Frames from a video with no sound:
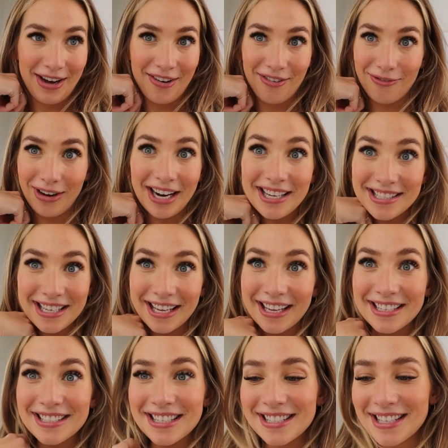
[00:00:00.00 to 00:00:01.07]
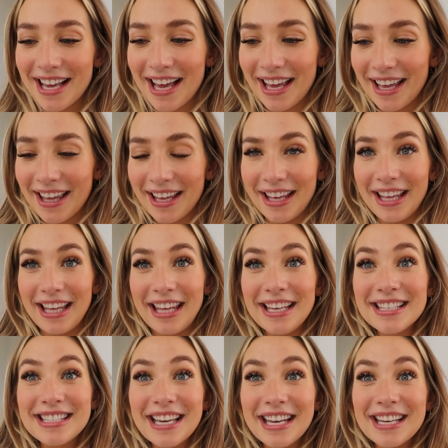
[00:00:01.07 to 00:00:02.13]
crazy because it's like
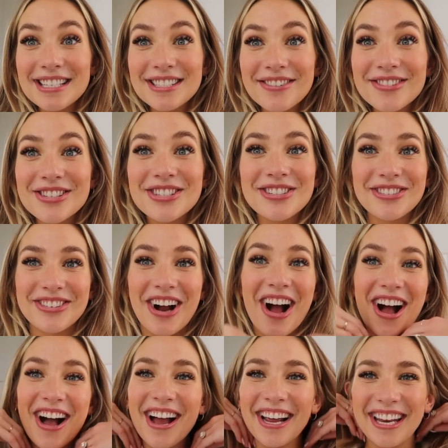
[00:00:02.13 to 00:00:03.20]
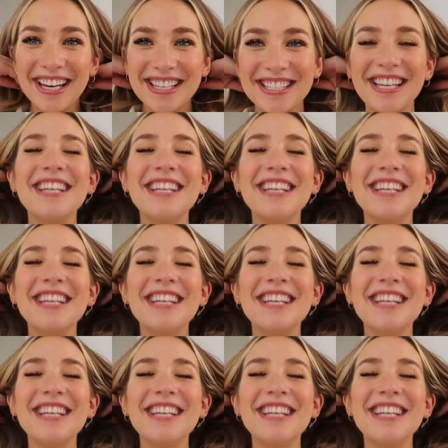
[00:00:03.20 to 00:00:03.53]
he's getting so strong and he's